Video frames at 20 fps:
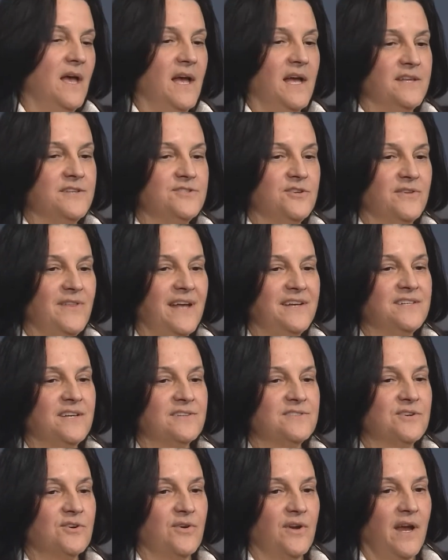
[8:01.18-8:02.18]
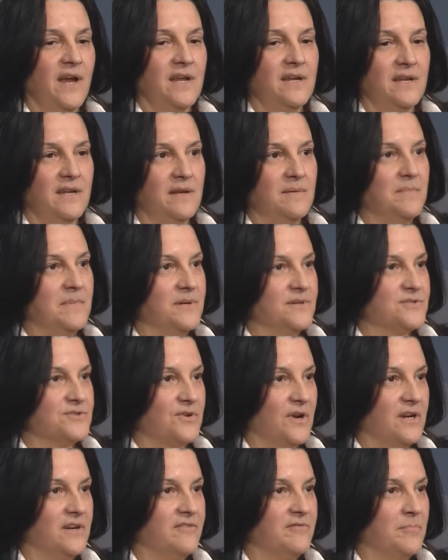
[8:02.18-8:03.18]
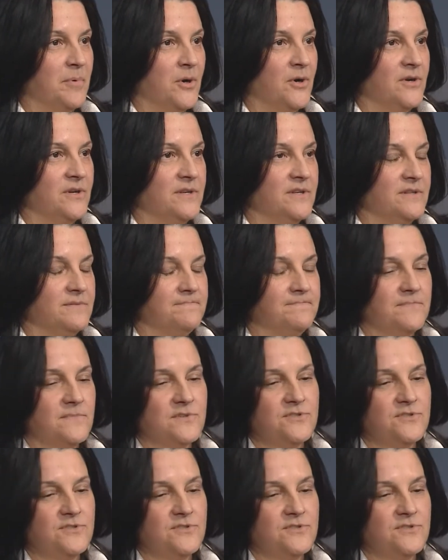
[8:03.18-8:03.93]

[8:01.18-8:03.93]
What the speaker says: And so that does create an administrative burden.